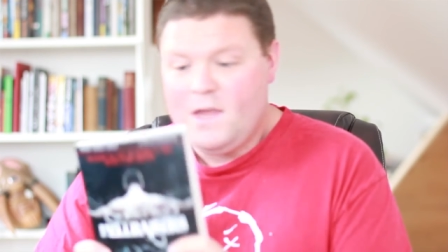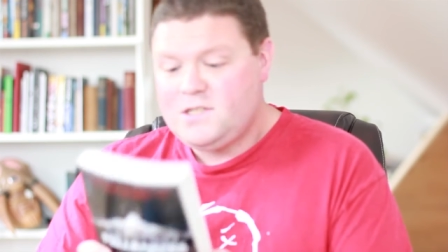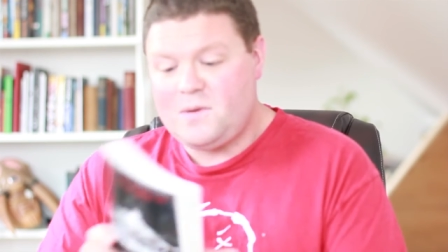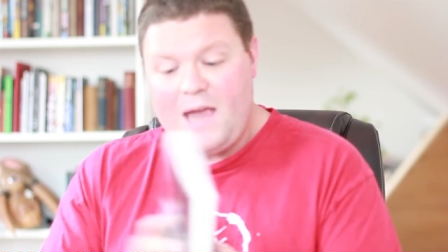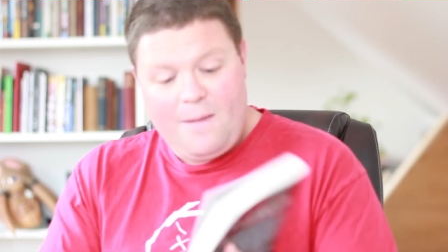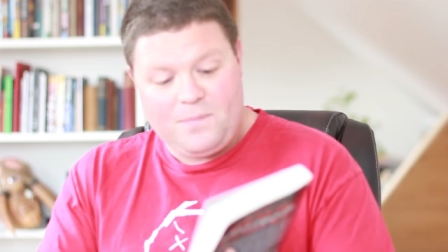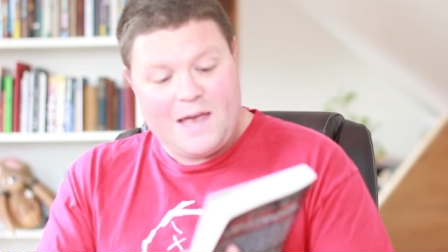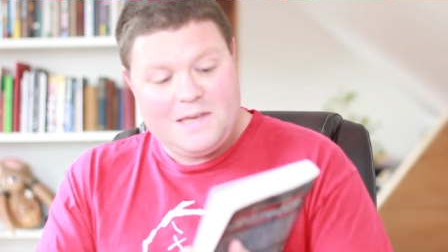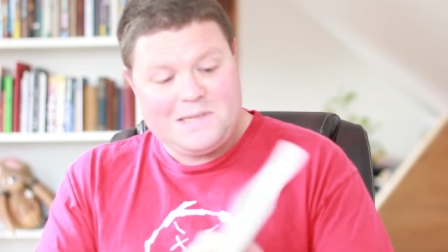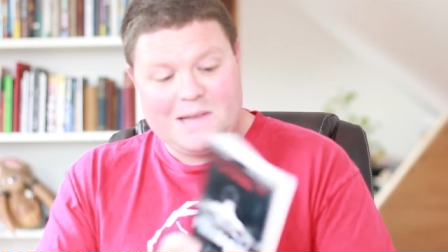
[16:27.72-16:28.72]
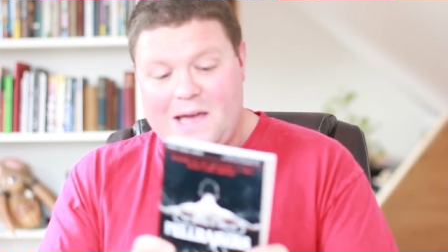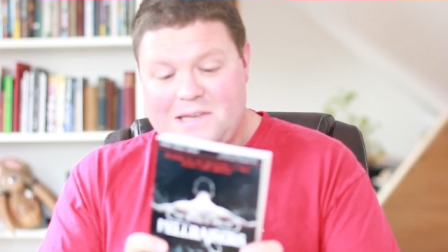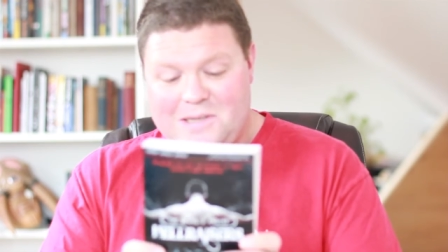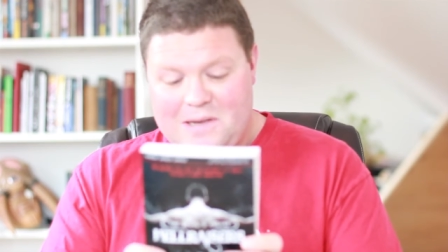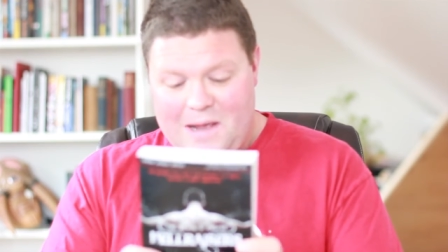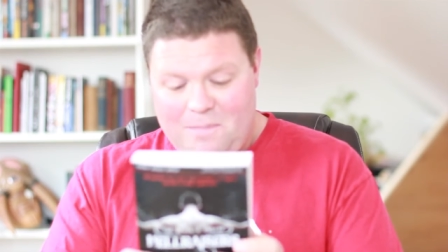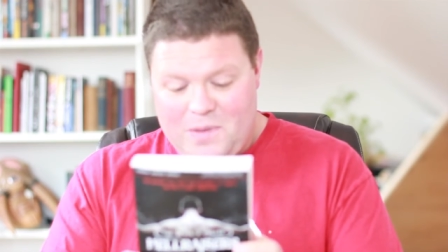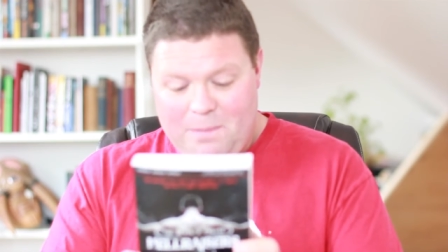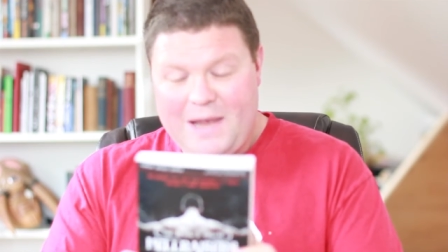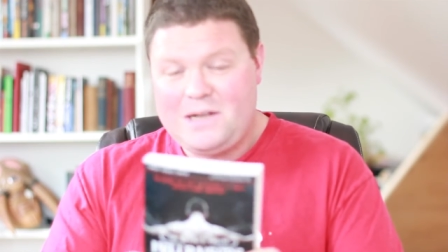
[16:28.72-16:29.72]
So yeah, that is
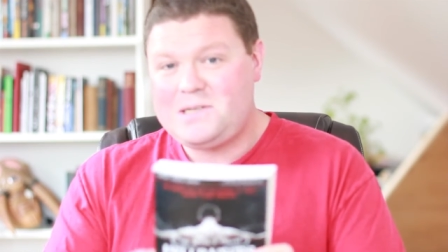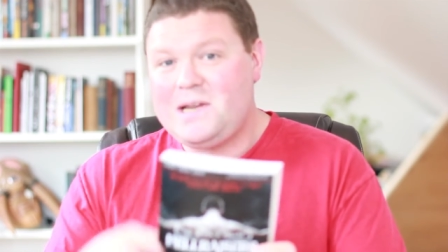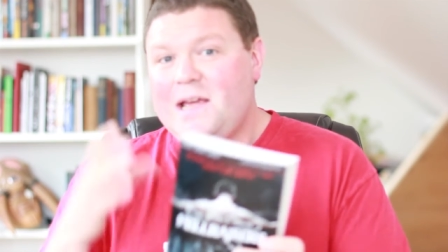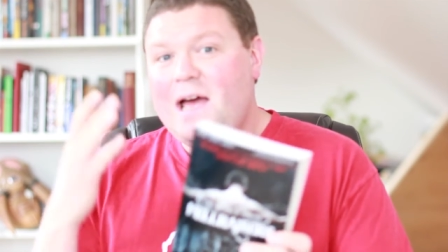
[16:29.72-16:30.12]
the pitch.